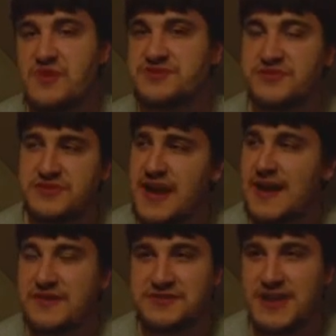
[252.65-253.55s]
So,
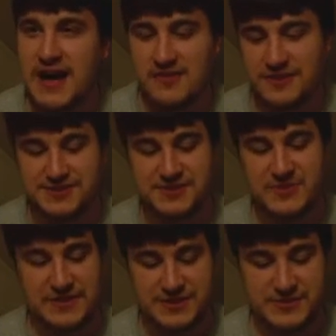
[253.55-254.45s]
yeah, there's a lot of reasons
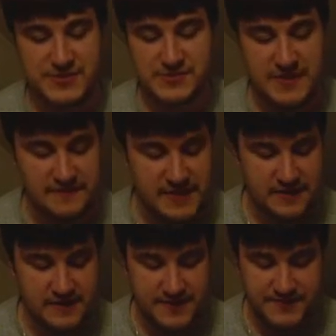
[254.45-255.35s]
why this one's my
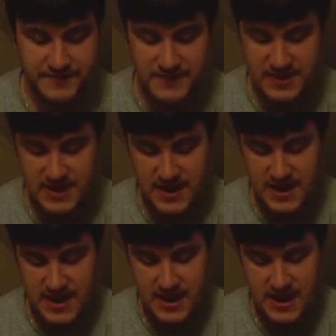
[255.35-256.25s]
favorite.
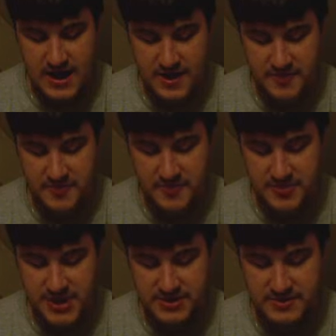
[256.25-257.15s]

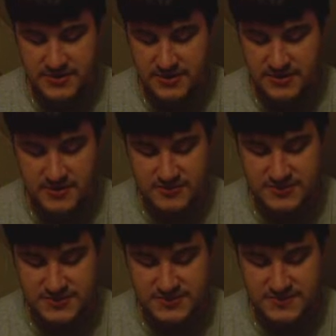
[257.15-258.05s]
But, you know,
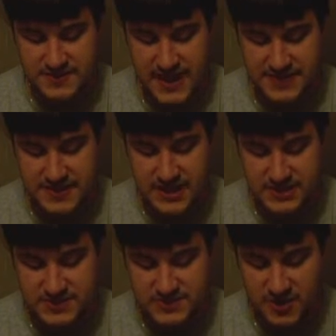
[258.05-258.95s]
just, I think
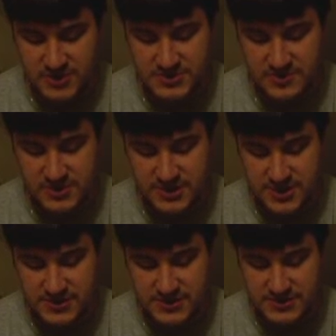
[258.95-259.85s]
it's also
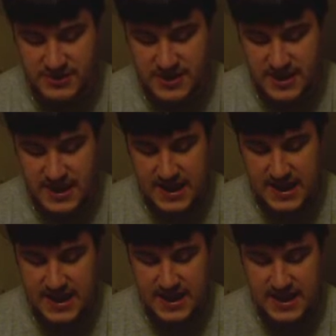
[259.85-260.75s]
because
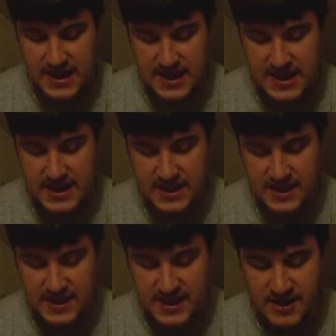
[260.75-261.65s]

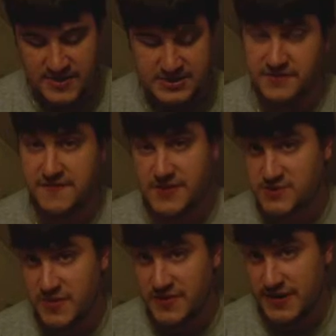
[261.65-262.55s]
it's the
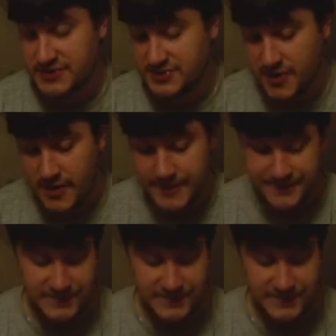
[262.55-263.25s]
first one that I saw.